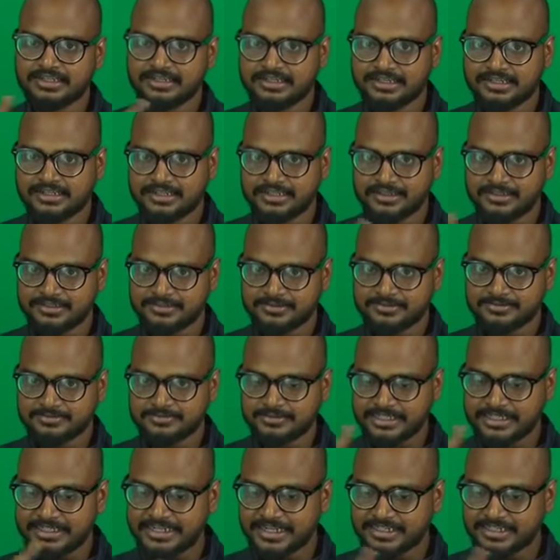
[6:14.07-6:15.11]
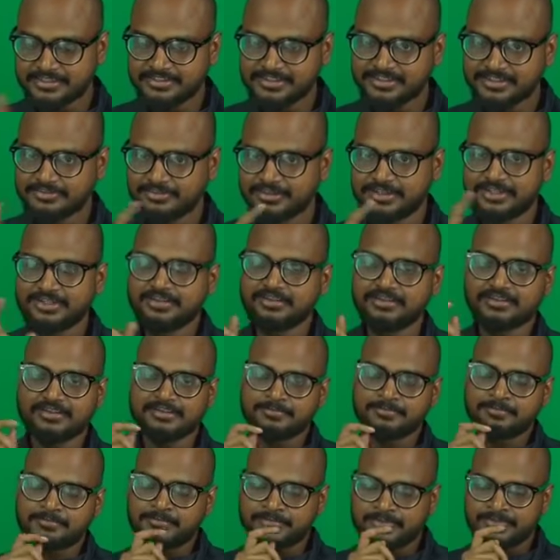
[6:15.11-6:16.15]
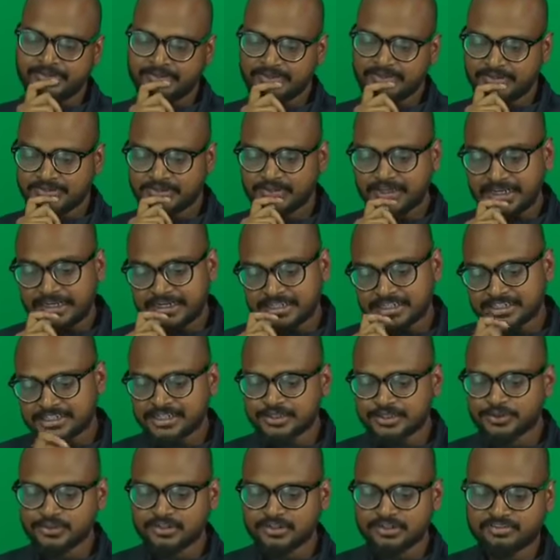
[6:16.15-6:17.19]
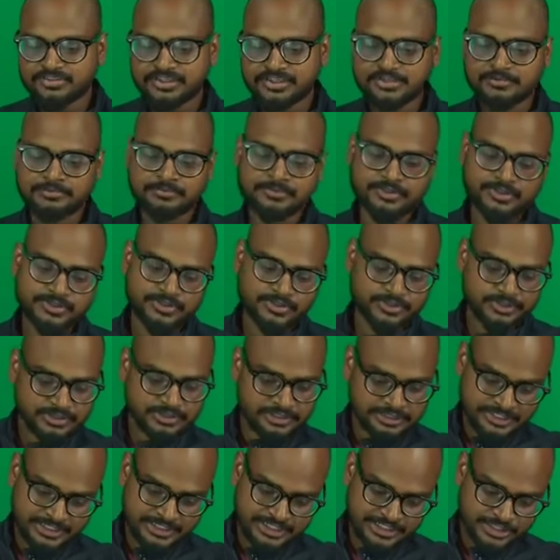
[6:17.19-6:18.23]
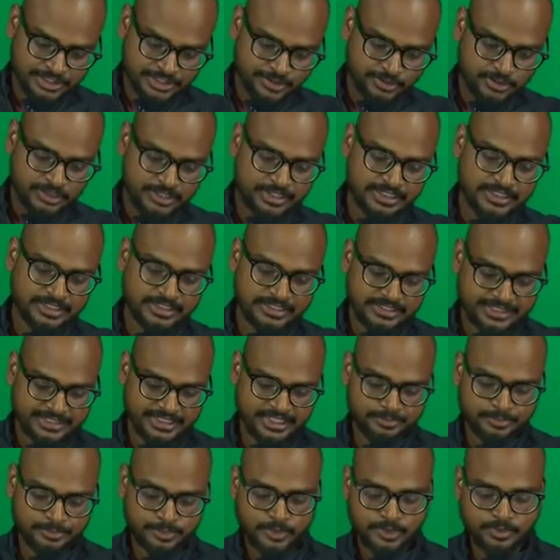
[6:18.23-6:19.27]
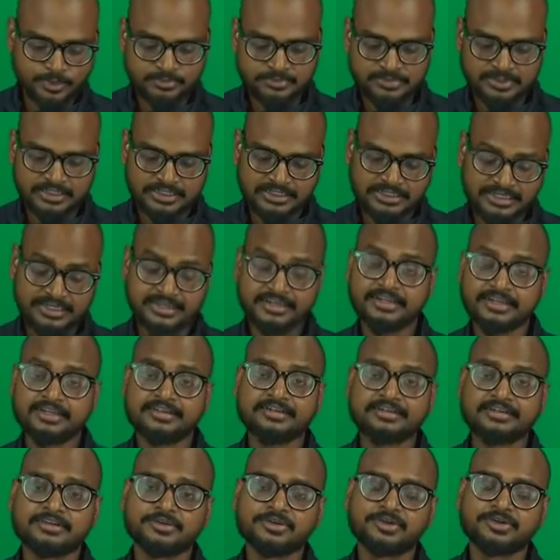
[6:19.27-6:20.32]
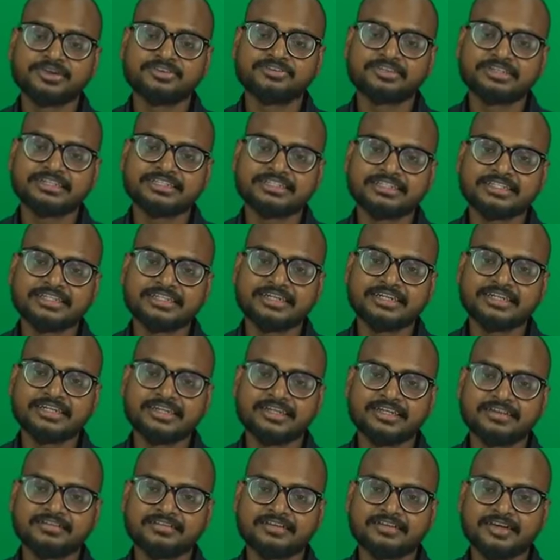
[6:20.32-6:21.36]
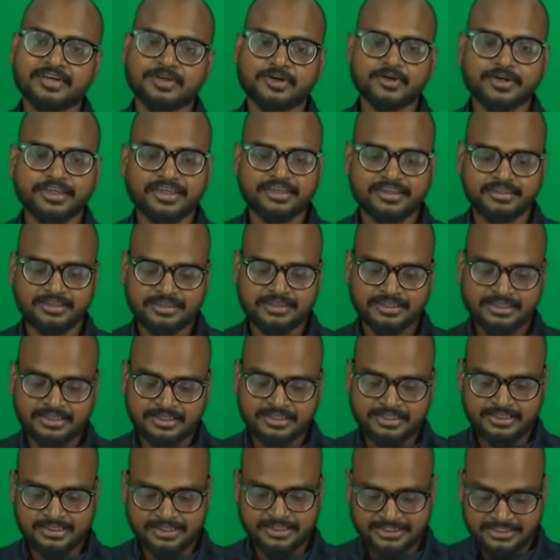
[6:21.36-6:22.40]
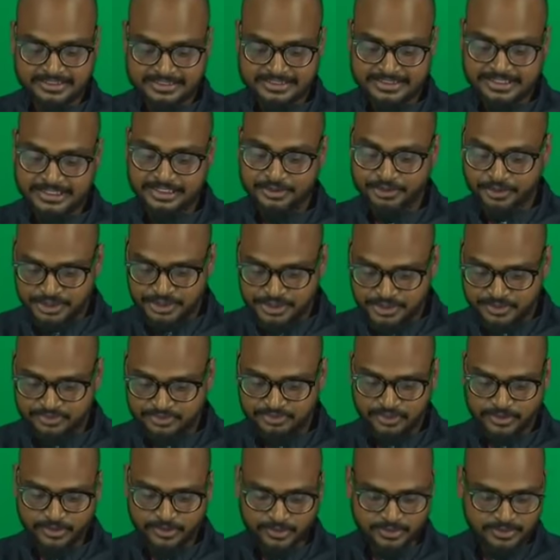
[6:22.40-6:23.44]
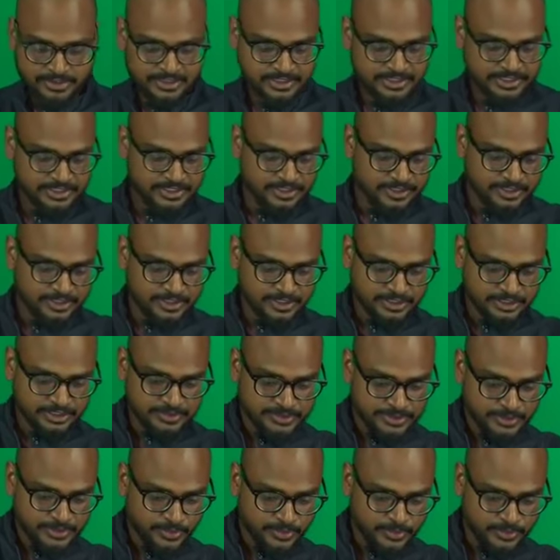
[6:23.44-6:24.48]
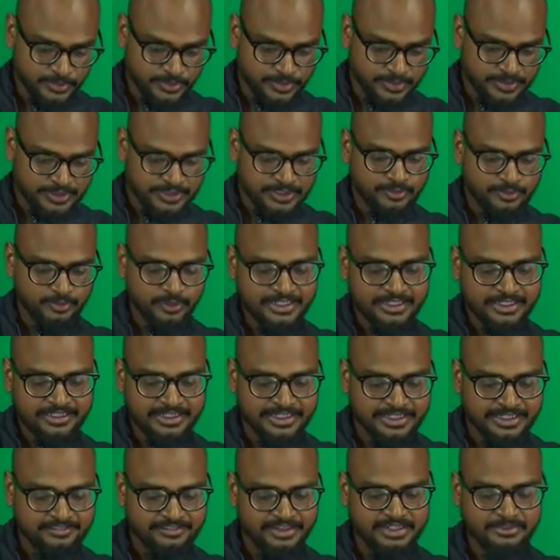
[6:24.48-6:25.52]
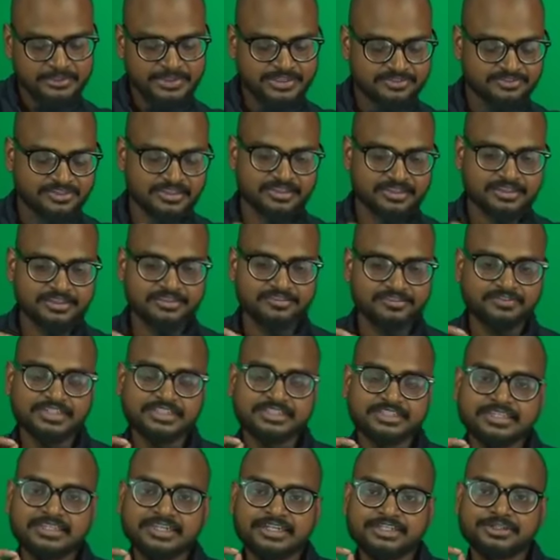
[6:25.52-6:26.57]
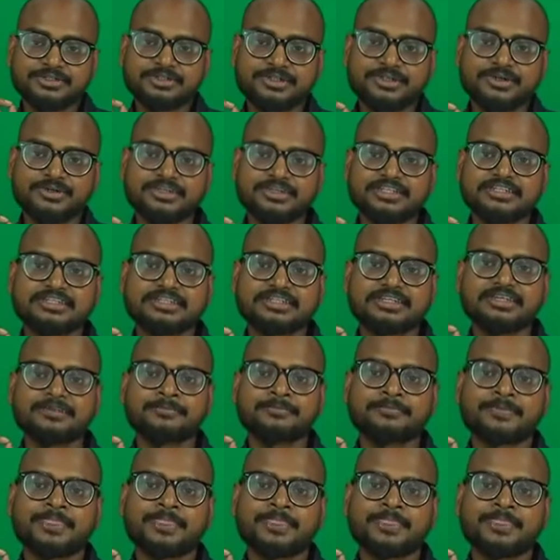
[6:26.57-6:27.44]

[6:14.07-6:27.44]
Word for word: uh, react with one another. So, I understand nucleophile. So, teacher told that I come home, I read that nucleophilicity again. Okay, uh, this electron should flow. Uh, so, what are the requirements for this? First thing I should know is ki,